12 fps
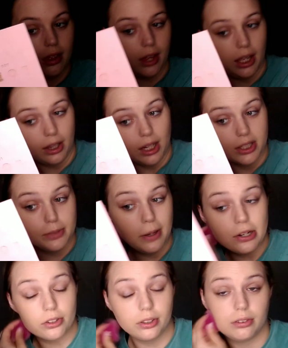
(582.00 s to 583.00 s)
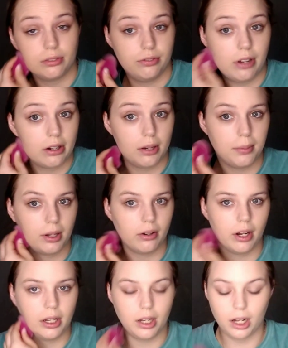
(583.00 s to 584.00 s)
thing that especially is very
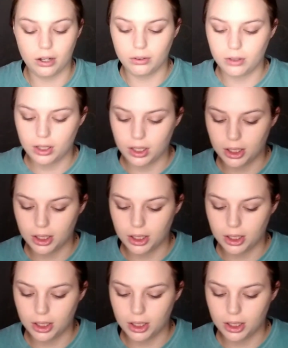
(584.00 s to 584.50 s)
big right now.